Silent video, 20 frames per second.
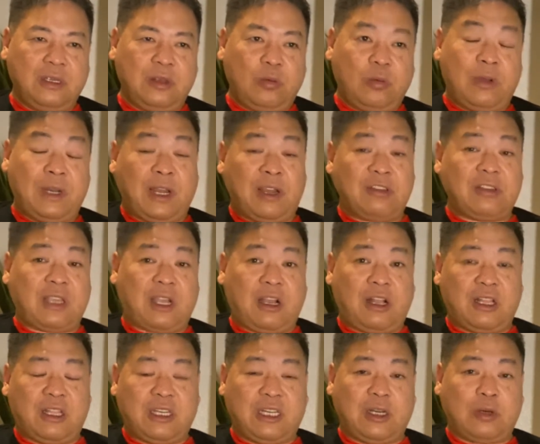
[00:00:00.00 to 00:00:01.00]
When I was at
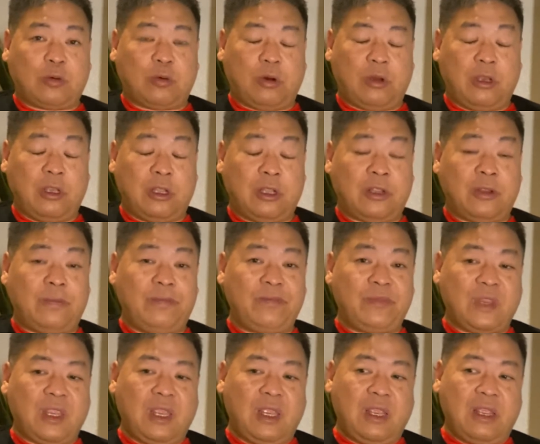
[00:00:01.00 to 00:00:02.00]
Holiday Royal,
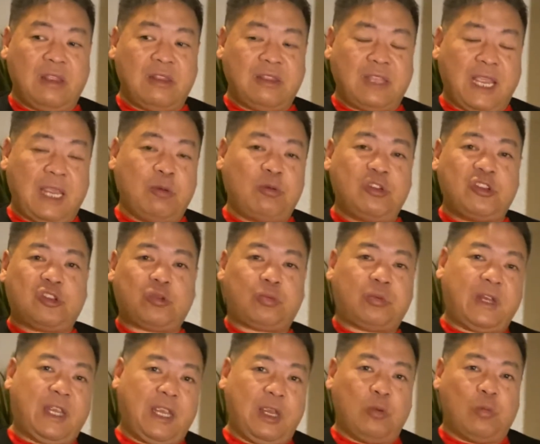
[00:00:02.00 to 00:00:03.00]
they would
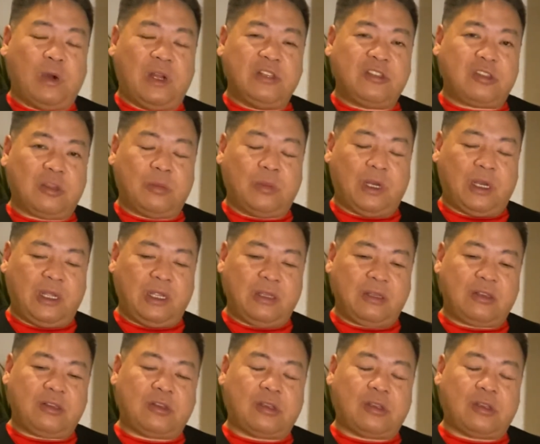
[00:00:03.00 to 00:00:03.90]
spray once a month.